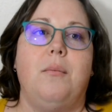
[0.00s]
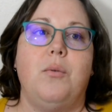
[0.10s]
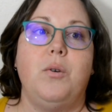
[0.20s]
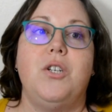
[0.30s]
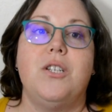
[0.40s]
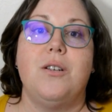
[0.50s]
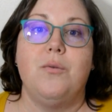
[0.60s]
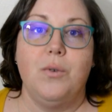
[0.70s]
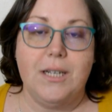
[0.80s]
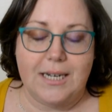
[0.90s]
which is
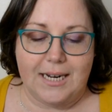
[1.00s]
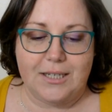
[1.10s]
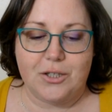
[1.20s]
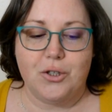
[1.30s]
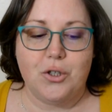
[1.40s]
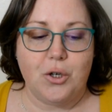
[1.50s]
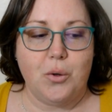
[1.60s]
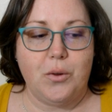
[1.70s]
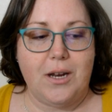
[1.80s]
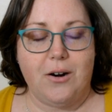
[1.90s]
really nice.
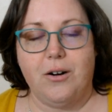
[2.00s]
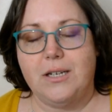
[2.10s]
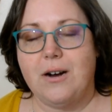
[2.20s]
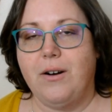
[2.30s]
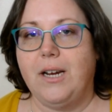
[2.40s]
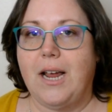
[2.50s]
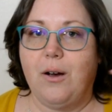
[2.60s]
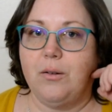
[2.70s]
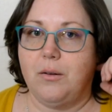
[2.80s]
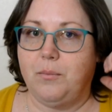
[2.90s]
So they are tearing
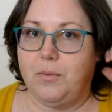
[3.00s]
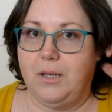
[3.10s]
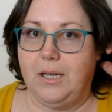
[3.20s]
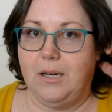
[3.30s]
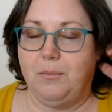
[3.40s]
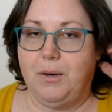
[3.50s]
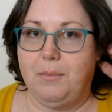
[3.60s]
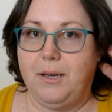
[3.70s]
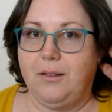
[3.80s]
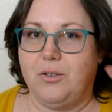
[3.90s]
out the
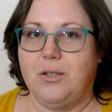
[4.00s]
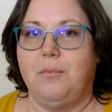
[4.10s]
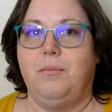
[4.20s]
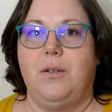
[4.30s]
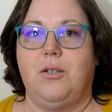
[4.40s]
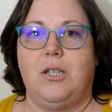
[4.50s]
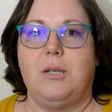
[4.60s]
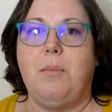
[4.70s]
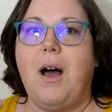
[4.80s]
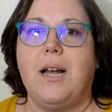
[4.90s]
plumbing. There's a
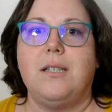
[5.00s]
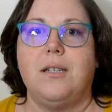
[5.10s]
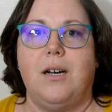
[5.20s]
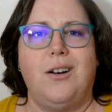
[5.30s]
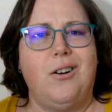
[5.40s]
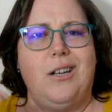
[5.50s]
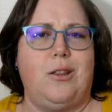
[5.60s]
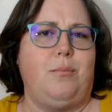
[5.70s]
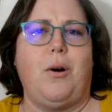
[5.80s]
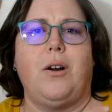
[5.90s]
spot
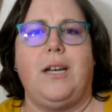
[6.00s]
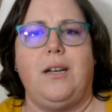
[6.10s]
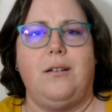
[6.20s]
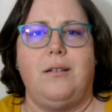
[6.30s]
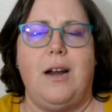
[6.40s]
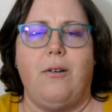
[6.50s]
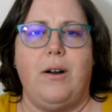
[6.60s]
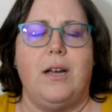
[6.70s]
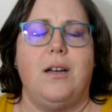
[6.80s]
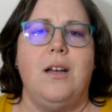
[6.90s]
underneath the parking
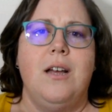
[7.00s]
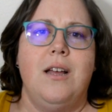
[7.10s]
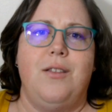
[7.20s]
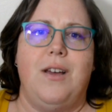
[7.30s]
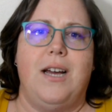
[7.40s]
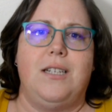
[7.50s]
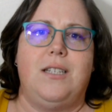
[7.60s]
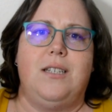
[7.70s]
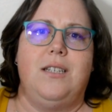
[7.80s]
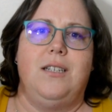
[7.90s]
area that's